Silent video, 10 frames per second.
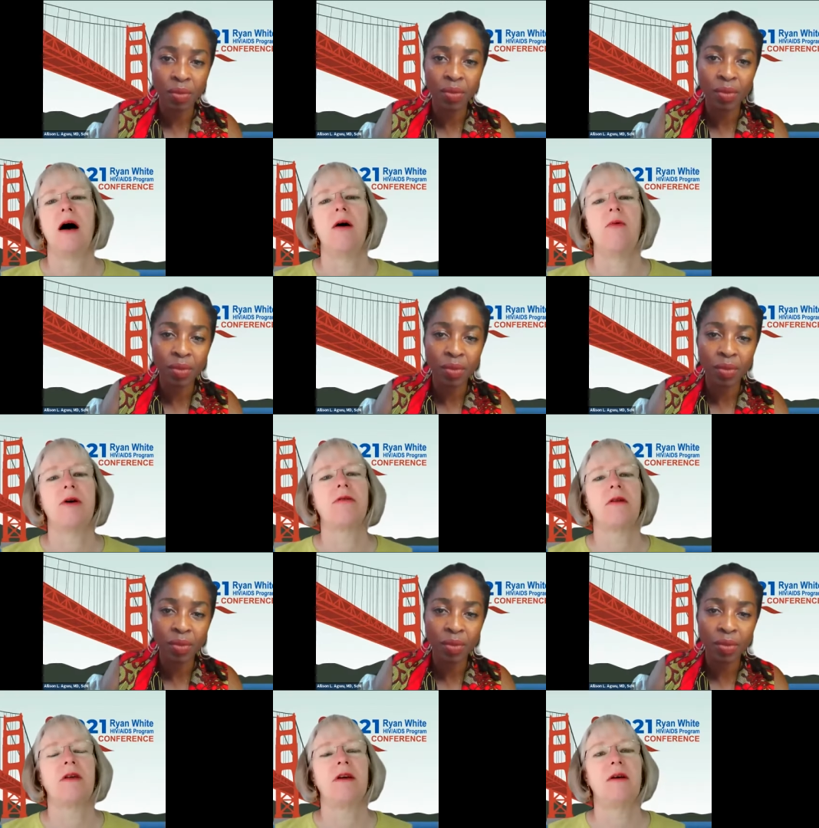Speaker 1: uh, what are
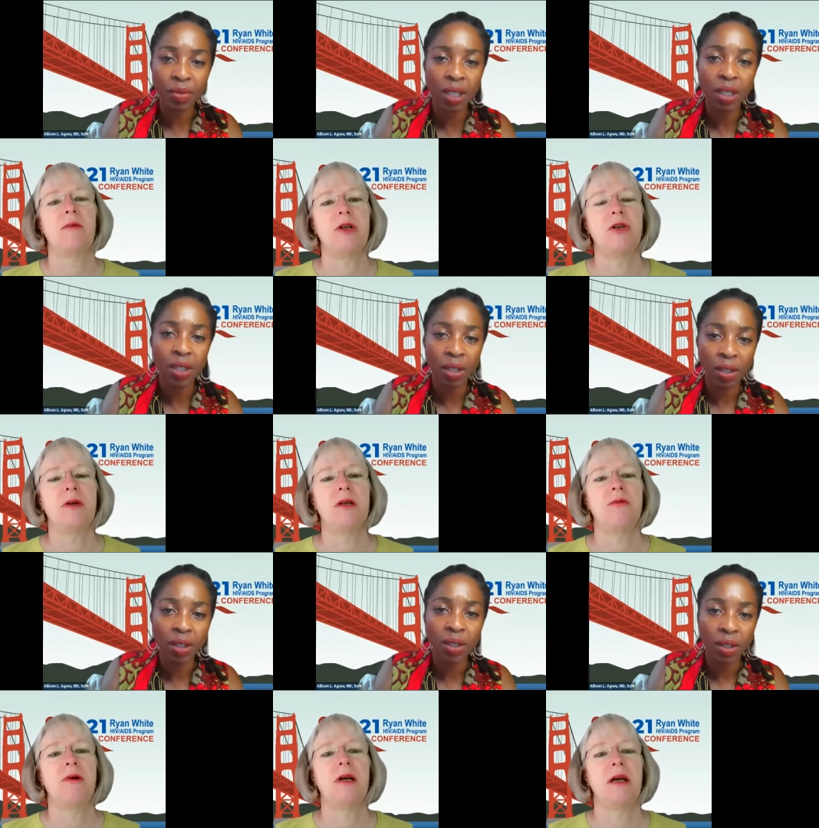the things that we should be
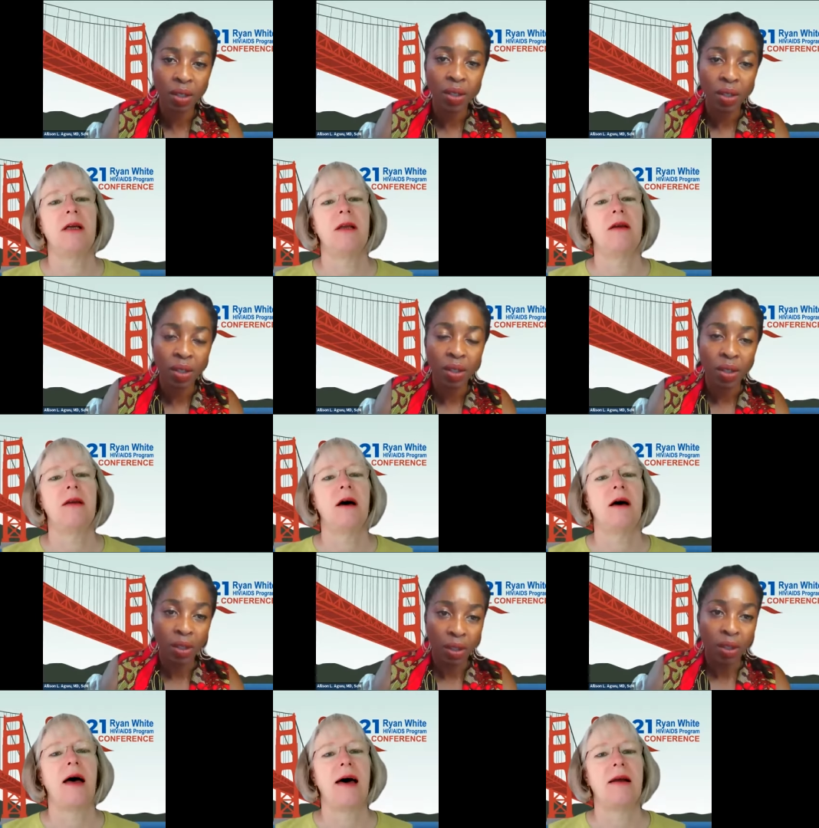doing in,
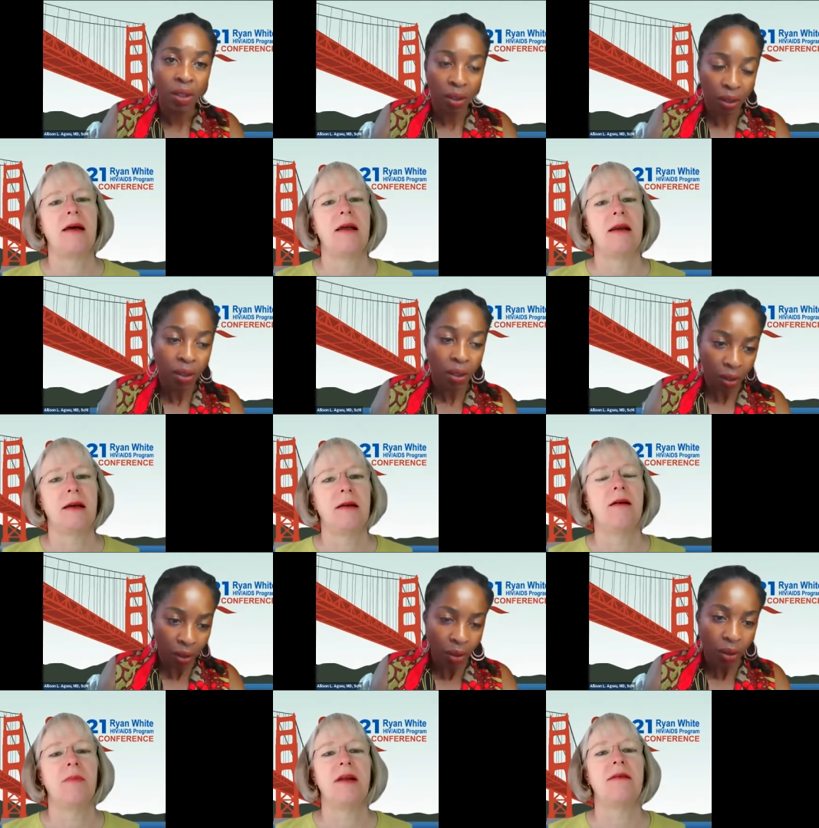uh, at, in
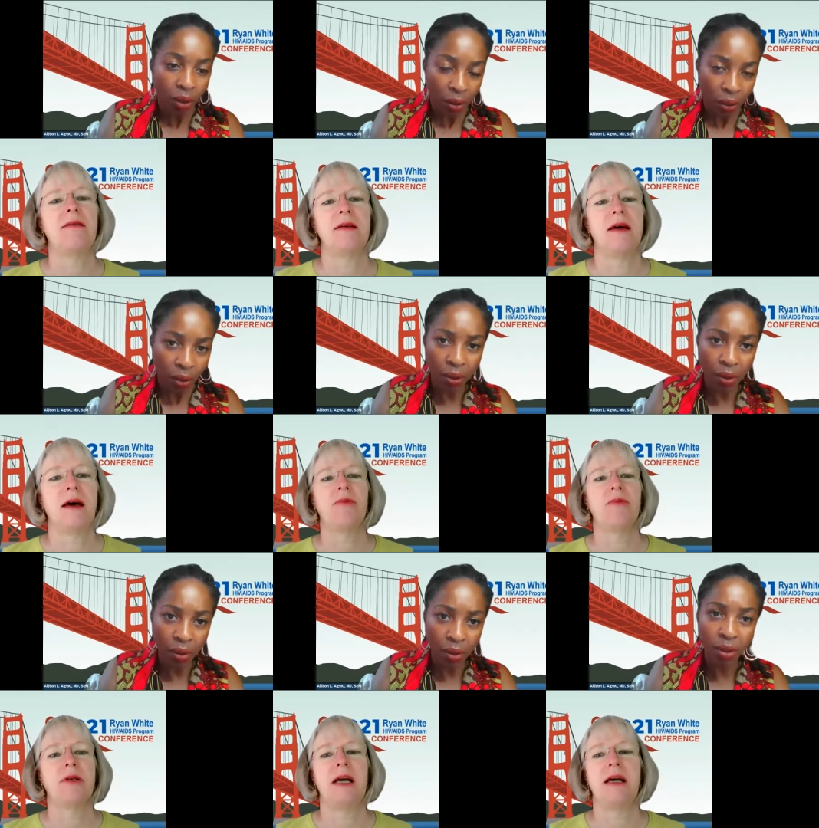adult medicine to help
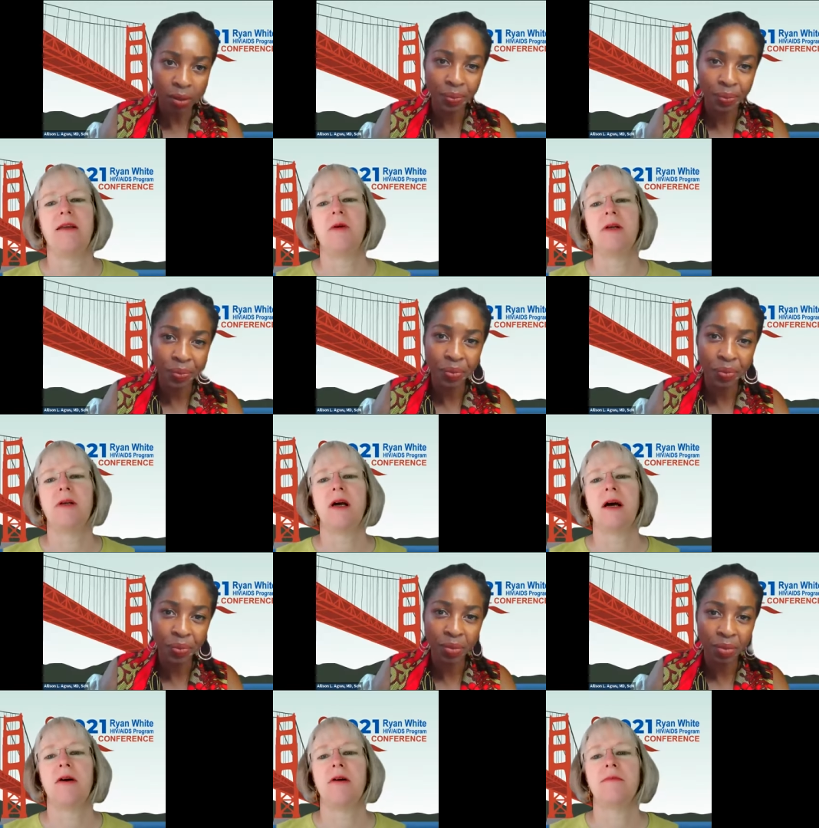retain these people in
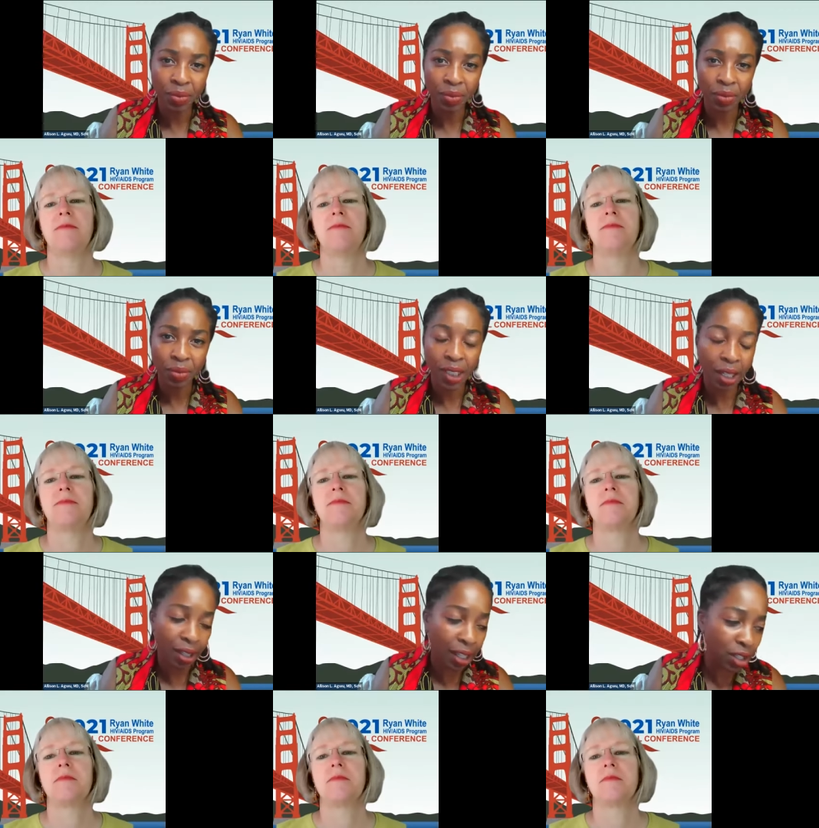care?
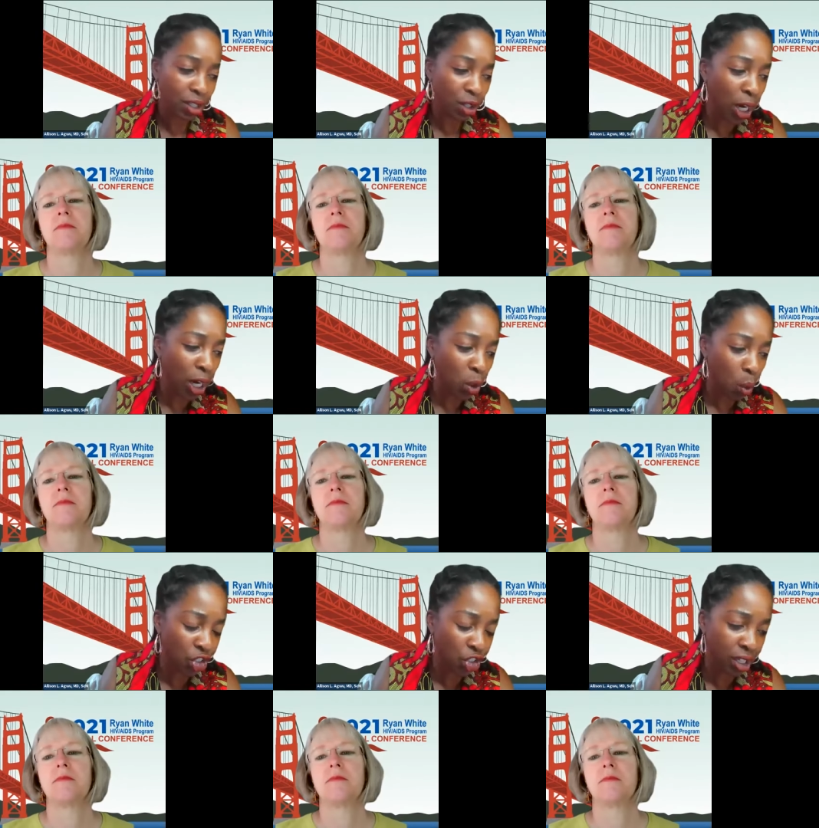
Speaker 2: Yeah, that's a great
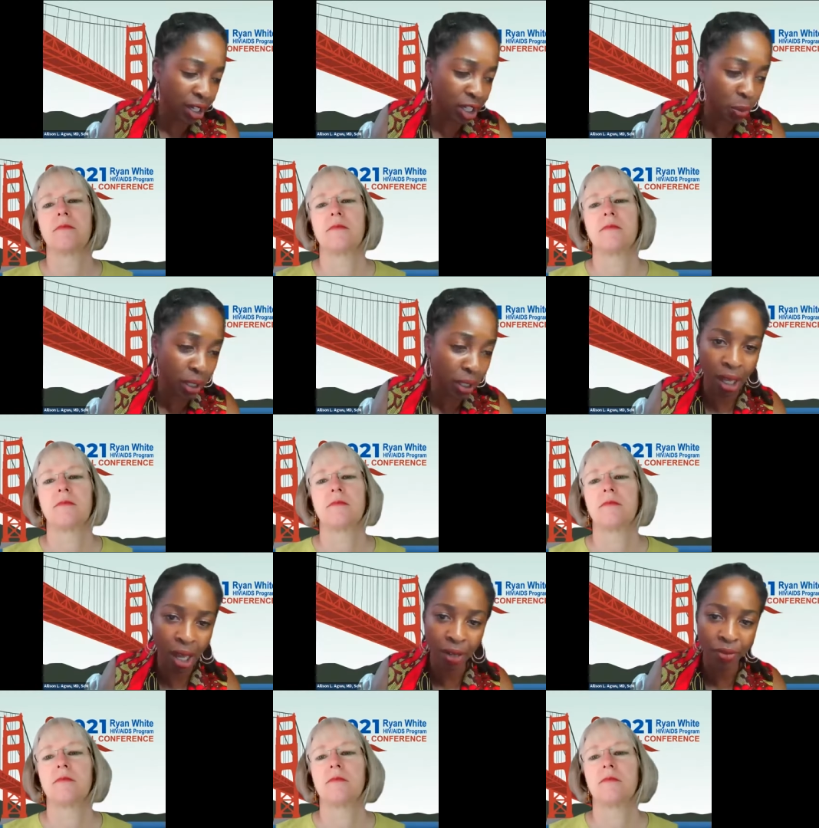question that I spend a
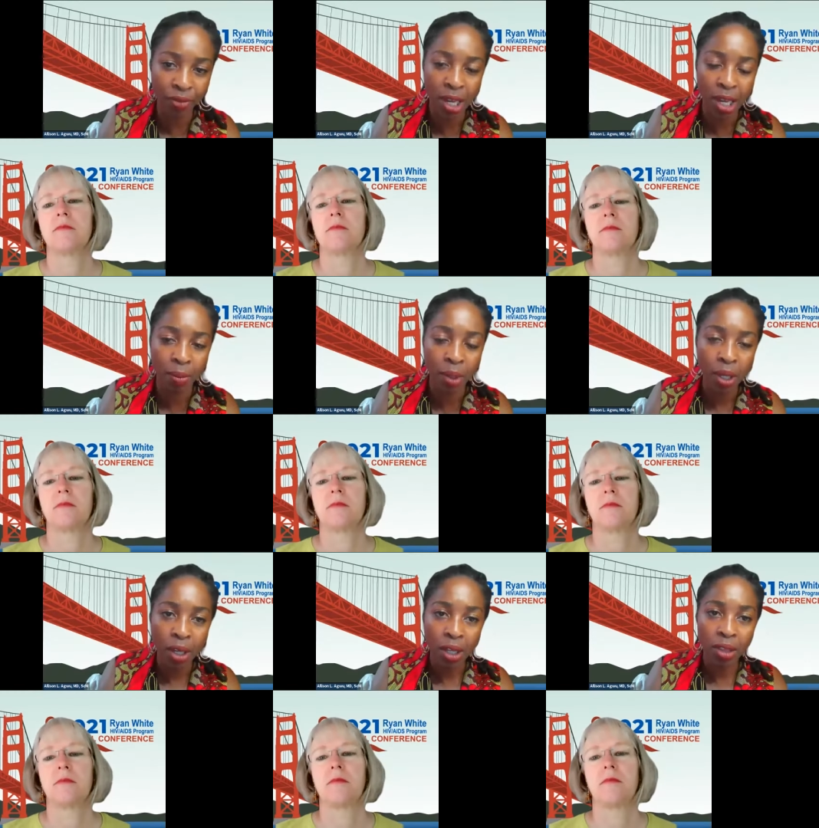lot of time
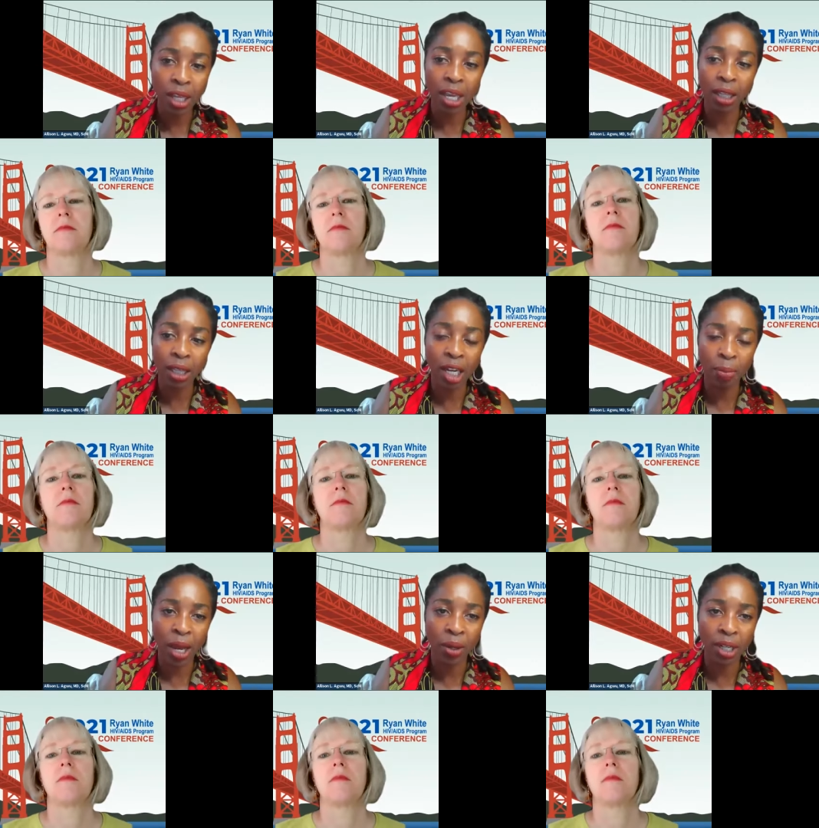thinking a
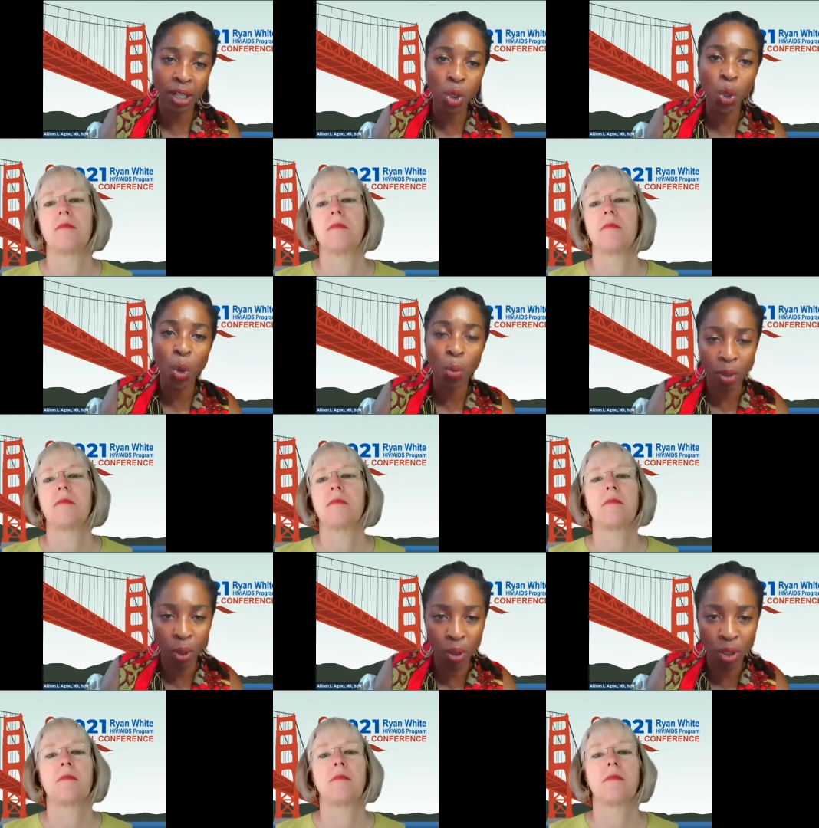lot about, and I do hope
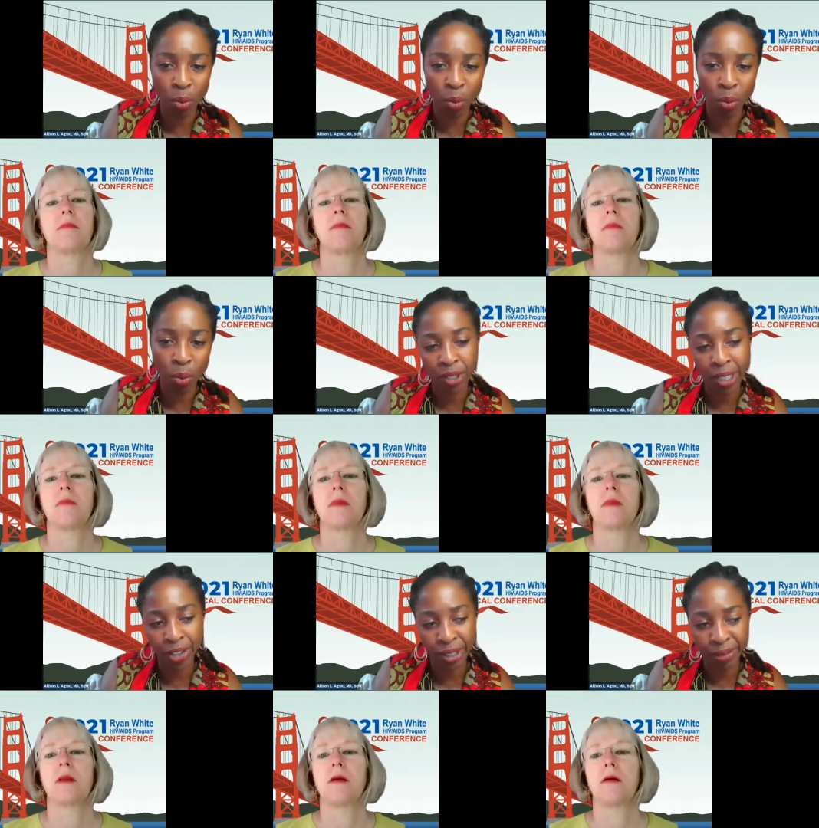people go to the breakout
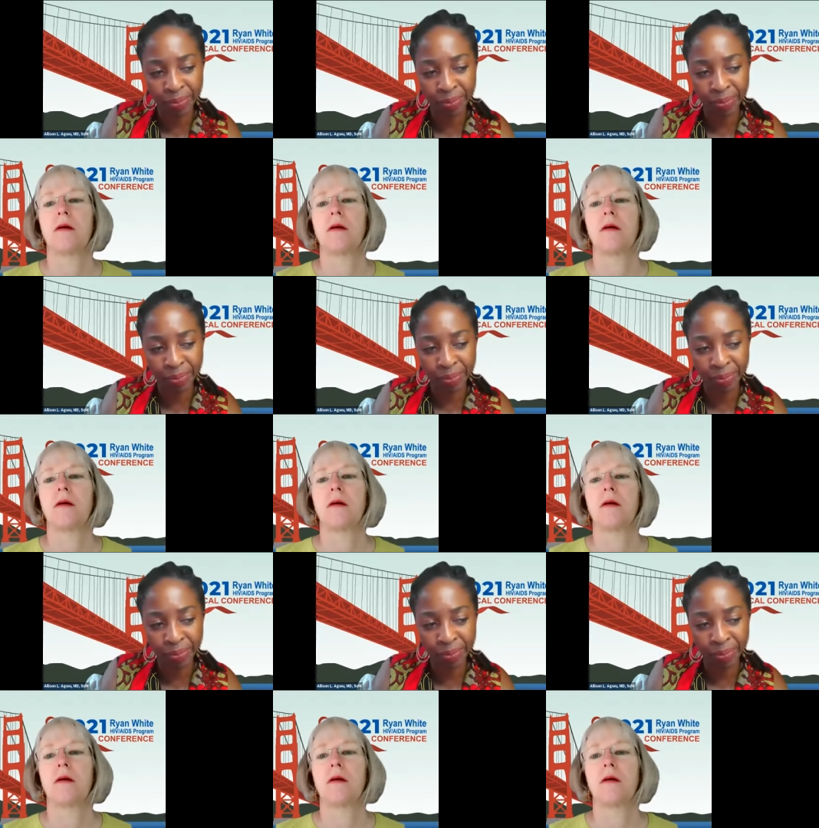session.